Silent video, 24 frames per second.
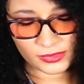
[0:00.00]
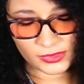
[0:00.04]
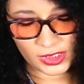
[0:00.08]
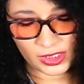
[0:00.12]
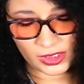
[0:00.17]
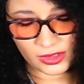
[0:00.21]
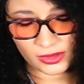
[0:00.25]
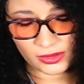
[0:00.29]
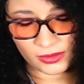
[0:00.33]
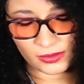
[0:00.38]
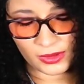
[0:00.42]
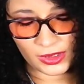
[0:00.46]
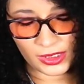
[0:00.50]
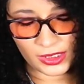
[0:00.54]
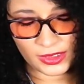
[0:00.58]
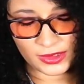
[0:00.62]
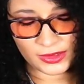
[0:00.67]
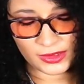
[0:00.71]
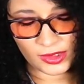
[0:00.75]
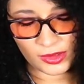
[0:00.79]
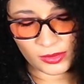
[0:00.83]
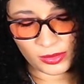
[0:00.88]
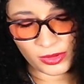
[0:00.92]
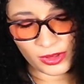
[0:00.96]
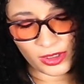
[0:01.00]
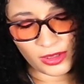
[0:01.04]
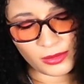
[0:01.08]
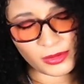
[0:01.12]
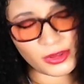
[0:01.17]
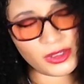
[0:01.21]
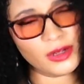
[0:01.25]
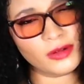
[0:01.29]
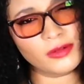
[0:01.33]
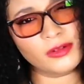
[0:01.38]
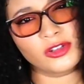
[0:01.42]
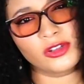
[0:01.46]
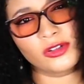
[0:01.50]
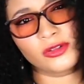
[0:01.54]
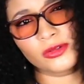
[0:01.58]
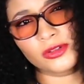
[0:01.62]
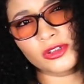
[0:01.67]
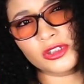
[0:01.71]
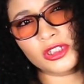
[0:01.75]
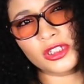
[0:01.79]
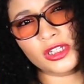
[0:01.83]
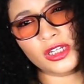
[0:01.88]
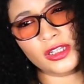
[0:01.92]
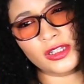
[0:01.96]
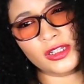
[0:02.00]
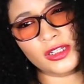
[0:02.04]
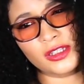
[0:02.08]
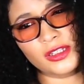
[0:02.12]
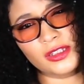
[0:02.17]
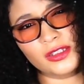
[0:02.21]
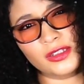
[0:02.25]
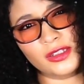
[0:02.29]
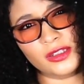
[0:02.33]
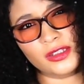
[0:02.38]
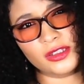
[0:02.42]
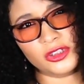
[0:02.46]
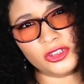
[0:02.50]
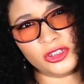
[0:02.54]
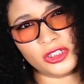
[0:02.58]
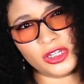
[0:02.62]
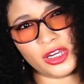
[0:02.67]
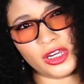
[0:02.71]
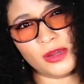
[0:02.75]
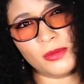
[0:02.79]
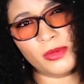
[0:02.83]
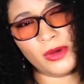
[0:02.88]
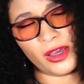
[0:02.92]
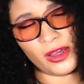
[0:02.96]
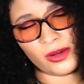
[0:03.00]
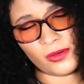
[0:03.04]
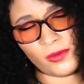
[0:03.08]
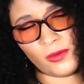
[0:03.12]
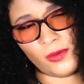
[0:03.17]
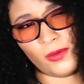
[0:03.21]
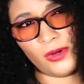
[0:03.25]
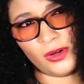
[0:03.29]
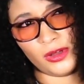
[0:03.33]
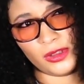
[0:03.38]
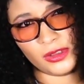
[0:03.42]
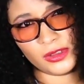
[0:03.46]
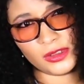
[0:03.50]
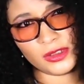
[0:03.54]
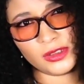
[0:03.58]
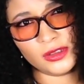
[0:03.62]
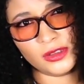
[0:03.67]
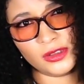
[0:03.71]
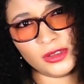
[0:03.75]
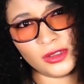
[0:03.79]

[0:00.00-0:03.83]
Otherwise, I probably already crocheted it into the shape I want.